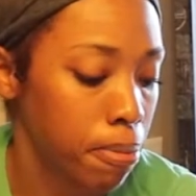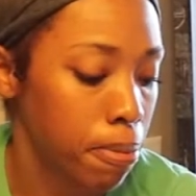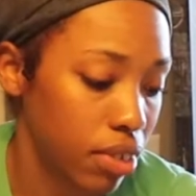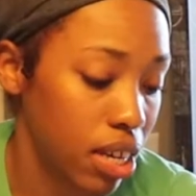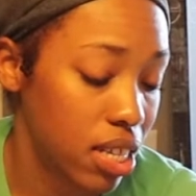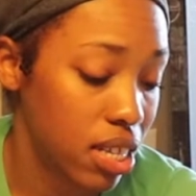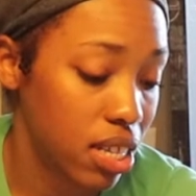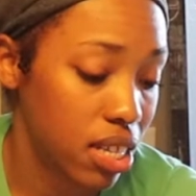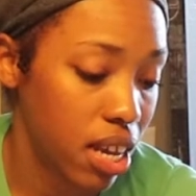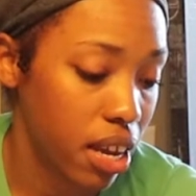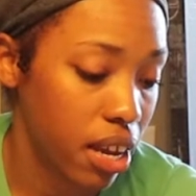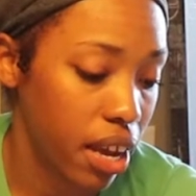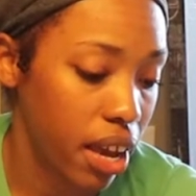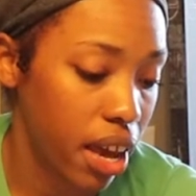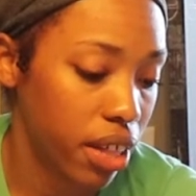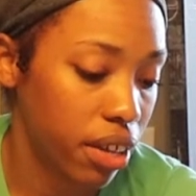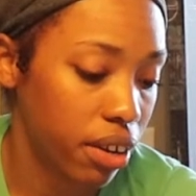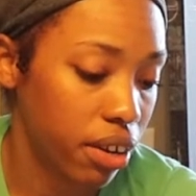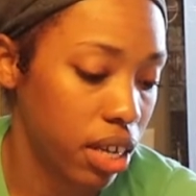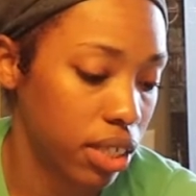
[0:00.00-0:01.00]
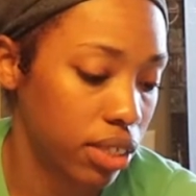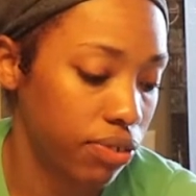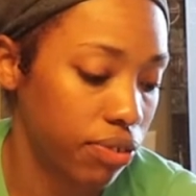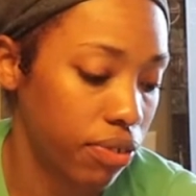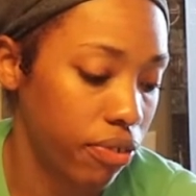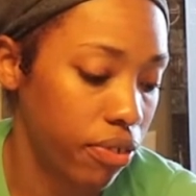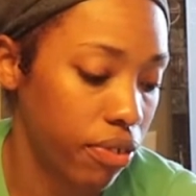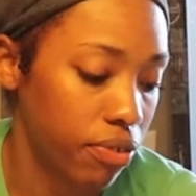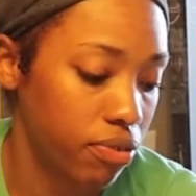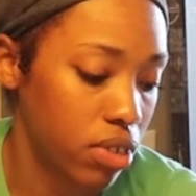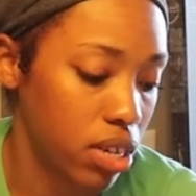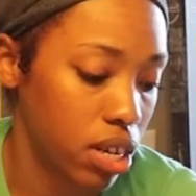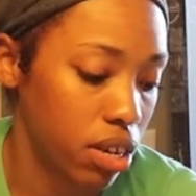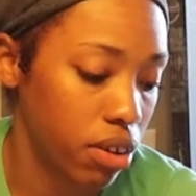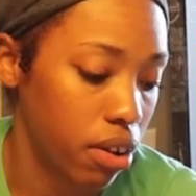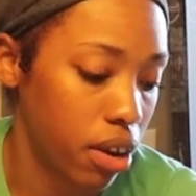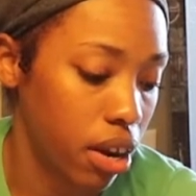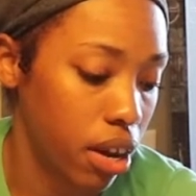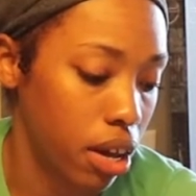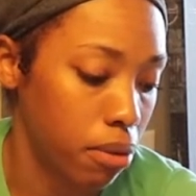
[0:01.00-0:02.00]
It's 10 calories for 15
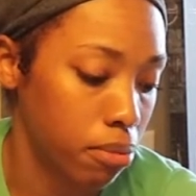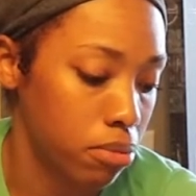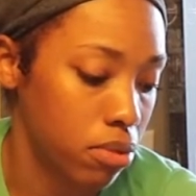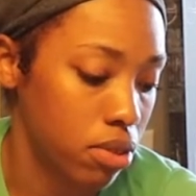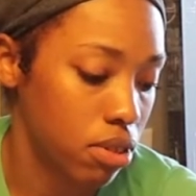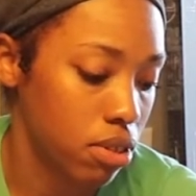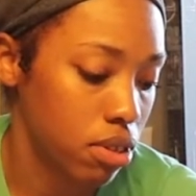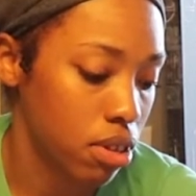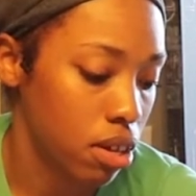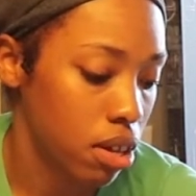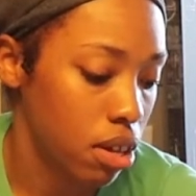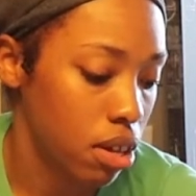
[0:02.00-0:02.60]
grams,